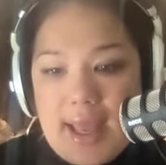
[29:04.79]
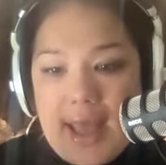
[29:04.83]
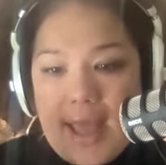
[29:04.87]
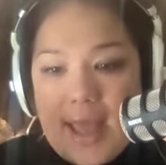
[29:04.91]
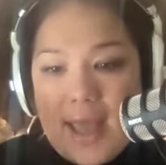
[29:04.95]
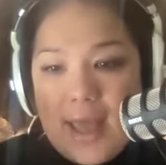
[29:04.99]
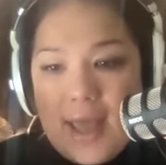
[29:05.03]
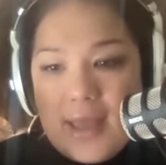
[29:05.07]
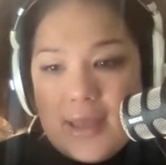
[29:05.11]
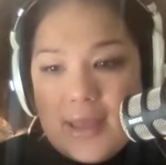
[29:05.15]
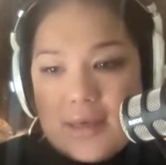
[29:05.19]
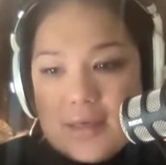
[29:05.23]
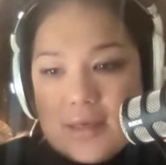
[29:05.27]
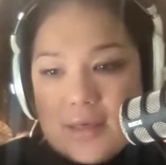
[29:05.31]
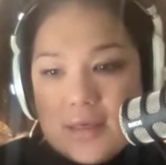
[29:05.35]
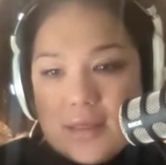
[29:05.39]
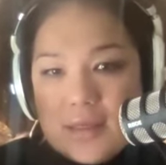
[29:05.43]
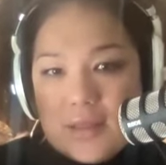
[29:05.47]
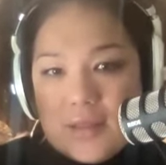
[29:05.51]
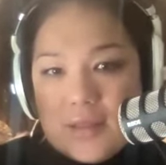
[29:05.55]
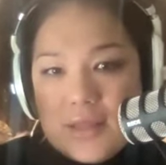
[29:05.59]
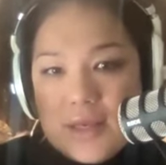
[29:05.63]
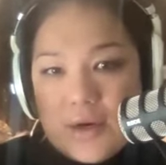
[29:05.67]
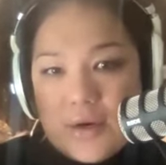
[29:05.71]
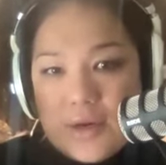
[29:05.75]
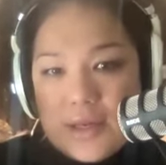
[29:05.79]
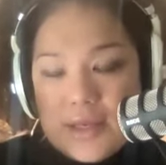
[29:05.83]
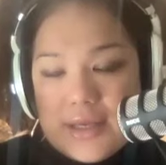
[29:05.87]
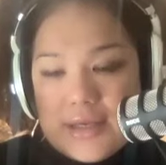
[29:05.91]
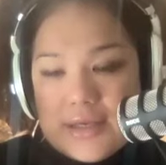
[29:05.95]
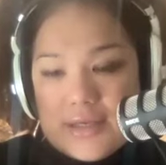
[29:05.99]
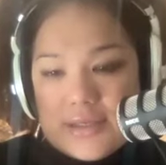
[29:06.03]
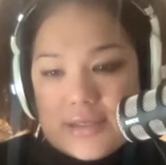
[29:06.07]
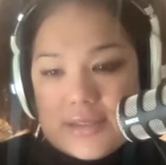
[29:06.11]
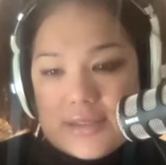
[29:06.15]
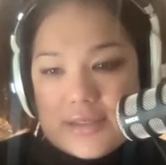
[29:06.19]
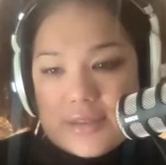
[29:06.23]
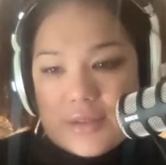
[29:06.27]
And there
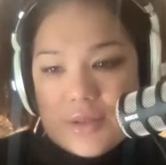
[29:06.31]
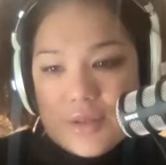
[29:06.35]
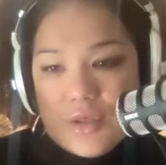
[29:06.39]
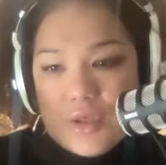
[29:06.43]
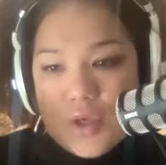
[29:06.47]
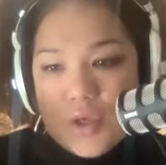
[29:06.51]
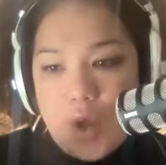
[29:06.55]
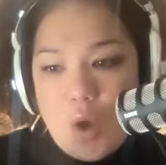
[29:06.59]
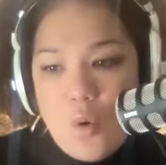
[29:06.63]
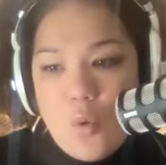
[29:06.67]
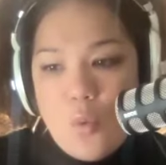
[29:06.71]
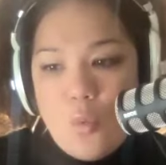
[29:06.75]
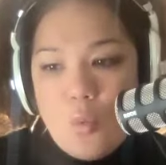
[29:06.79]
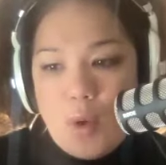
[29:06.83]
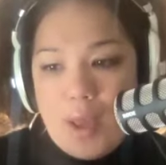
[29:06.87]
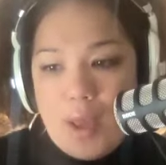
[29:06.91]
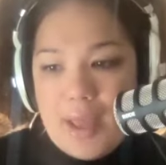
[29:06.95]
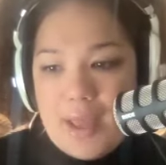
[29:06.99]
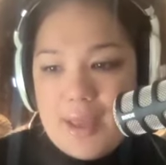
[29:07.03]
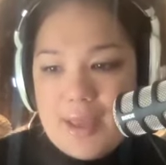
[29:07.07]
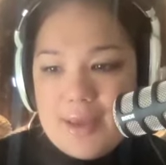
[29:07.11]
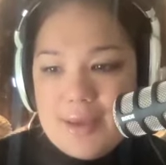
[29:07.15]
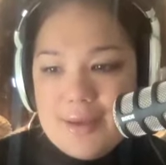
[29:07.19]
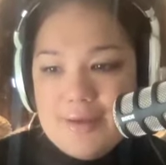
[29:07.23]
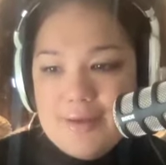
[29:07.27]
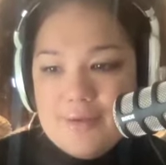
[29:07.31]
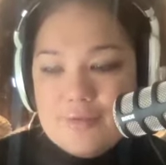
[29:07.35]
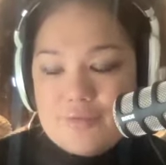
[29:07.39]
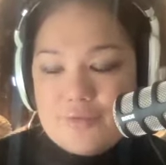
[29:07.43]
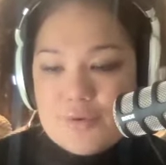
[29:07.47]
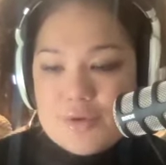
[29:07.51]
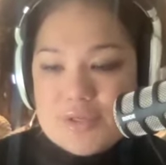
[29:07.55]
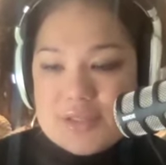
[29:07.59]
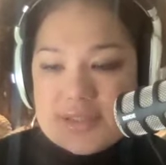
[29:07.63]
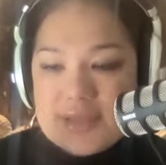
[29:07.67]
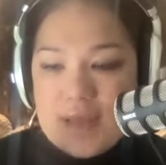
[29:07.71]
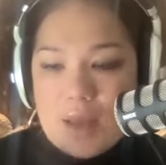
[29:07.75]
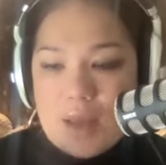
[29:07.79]
is no way
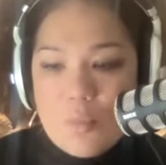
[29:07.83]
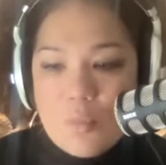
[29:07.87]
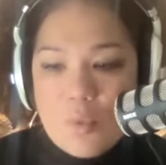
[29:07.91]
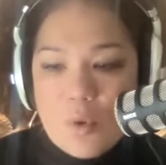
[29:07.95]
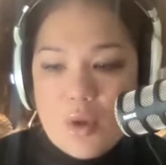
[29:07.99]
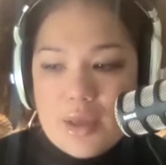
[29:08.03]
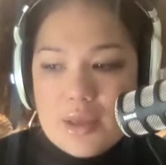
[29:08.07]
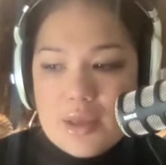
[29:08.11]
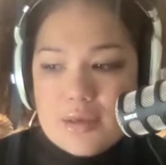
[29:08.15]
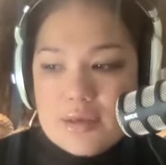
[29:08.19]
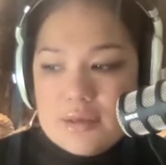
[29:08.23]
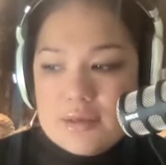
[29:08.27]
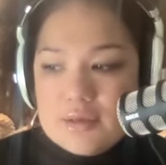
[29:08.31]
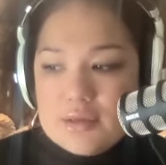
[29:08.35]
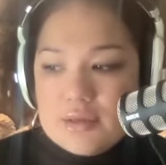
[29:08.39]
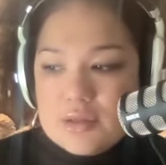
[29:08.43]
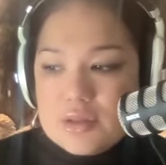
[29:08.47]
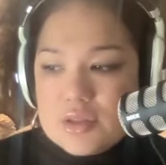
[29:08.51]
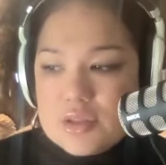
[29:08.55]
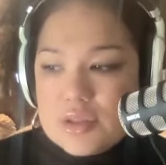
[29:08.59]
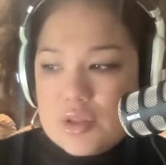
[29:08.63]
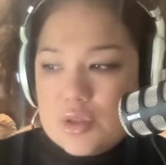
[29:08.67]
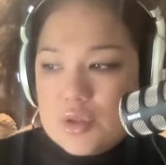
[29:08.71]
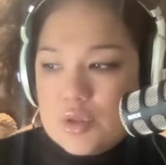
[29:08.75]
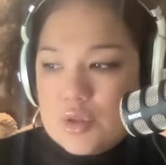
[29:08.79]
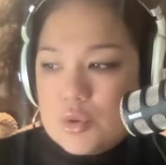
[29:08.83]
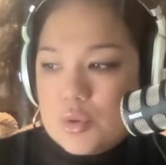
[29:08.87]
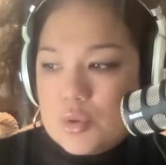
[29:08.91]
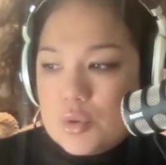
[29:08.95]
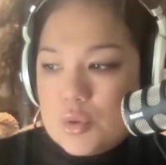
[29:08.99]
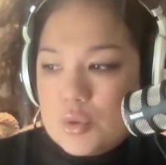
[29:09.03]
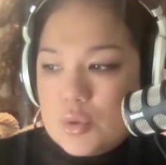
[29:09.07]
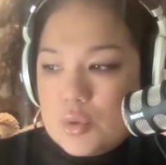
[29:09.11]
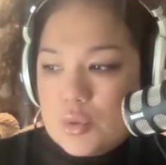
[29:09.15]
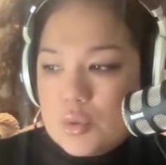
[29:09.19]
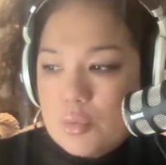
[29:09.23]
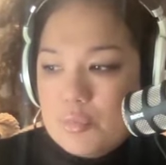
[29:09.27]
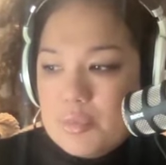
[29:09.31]
for someone
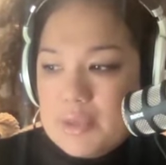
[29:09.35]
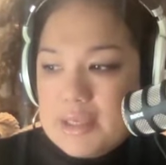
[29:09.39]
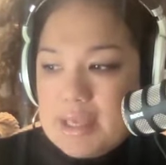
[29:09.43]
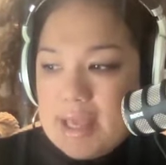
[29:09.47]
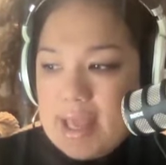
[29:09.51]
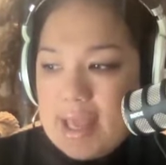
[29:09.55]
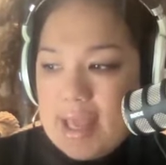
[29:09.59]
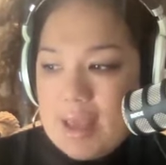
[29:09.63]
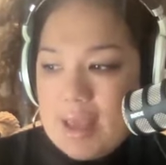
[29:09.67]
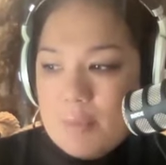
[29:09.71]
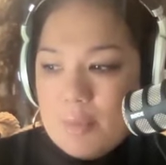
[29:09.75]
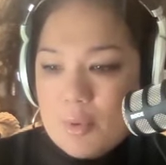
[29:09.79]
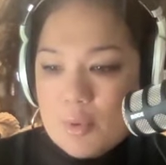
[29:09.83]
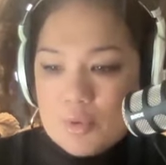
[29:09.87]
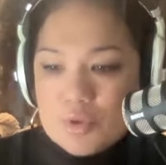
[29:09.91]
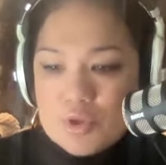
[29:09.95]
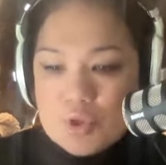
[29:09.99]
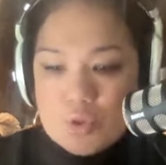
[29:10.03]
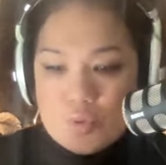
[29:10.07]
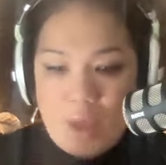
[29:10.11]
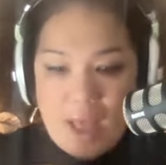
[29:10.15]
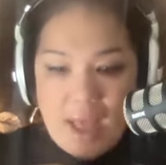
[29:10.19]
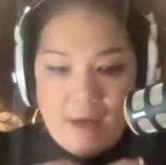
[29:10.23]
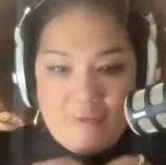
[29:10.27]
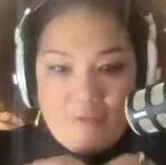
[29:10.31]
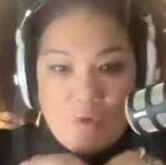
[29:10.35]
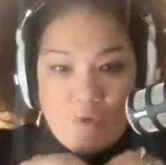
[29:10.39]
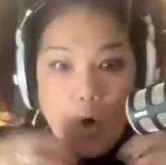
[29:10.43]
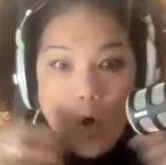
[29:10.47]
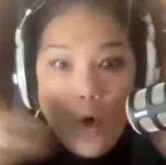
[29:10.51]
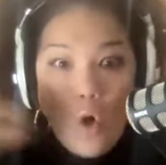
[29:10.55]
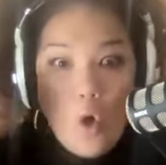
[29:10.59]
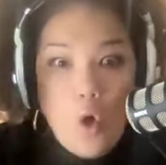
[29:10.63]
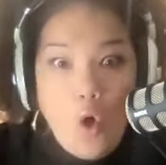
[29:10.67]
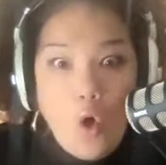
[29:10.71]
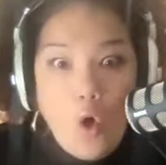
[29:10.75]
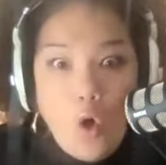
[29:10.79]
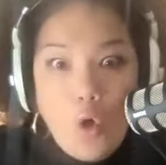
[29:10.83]
to be able to have
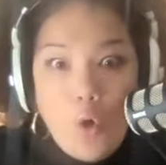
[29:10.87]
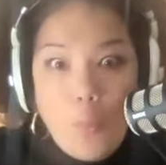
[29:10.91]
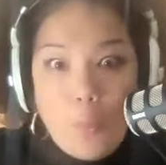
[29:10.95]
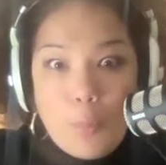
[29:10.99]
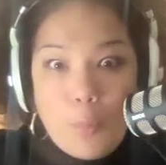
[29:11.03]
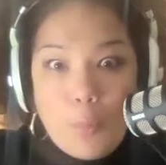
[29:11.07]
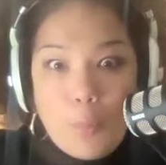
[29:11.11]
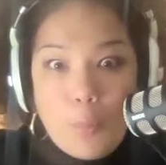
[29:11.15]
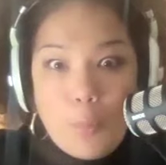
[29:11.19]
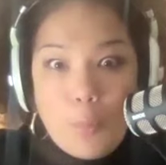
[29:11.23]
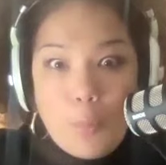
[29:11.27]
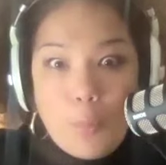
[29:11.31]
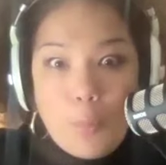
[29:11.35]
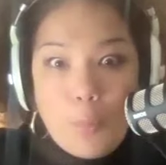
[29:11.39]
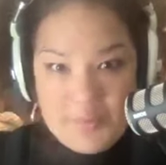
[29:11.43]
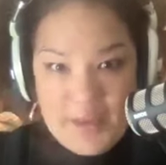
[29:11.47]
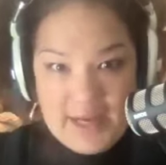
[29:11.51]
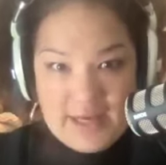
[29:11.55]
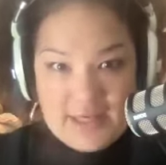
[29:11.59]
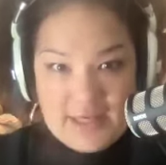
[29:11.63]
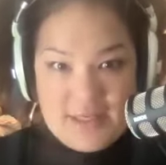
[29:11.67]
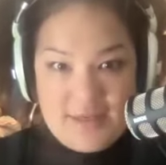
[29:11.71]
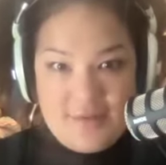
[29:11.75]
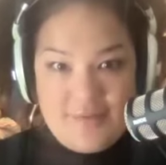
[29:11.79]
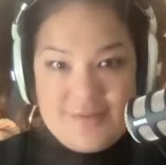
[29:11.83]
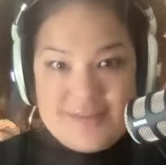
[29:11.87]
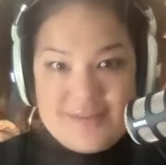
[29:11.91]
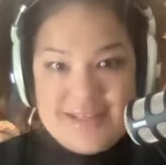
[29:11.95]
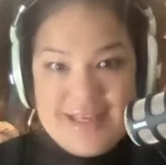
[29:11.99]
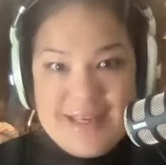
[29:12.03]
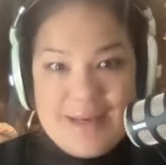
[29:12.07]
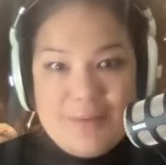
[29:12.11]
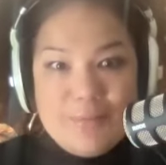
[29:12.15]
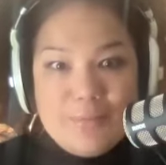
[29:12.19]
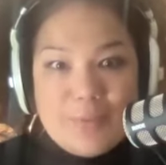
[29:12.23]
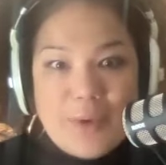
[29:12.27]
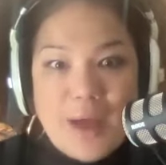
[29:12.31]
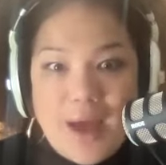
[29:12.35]
all perspectives
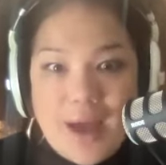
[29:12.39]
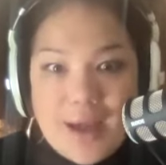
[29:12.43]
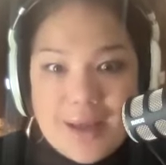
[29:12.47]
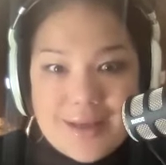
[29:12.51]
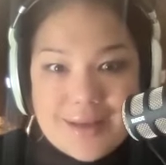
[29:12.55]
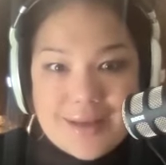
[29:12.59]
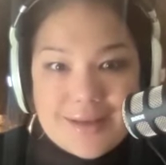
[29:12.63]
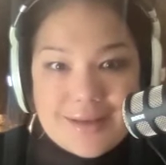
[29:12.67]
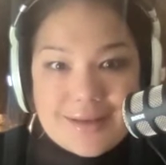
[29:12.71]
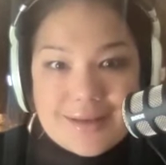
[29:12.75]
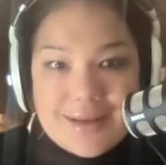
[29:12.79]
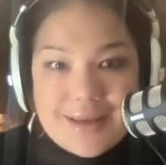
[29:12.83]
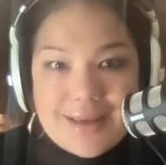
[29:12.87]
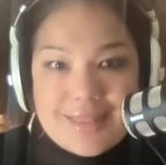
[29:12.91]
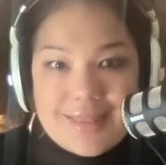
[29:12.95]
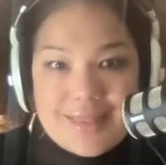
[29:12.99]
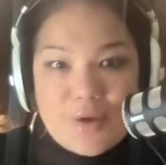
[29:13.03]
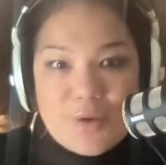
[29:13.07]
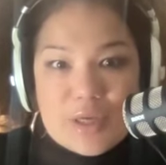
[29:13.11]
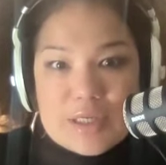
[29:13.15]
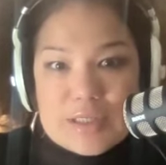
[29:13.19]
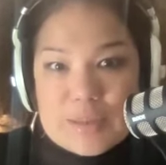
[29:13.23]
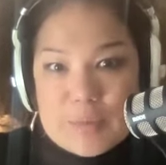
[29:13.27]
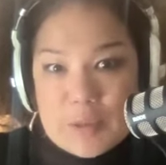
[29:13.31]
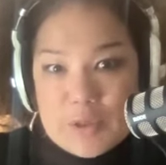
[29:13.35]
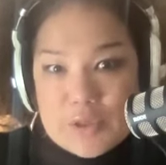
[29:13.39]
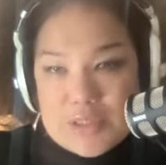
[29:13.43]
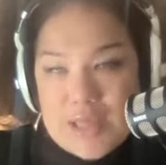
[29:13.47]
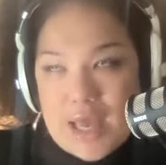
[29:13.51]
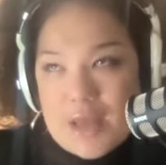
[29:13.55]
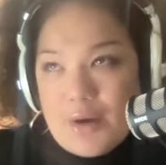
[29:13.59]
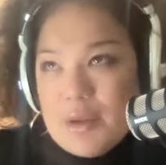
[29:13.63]
embodied in their experience.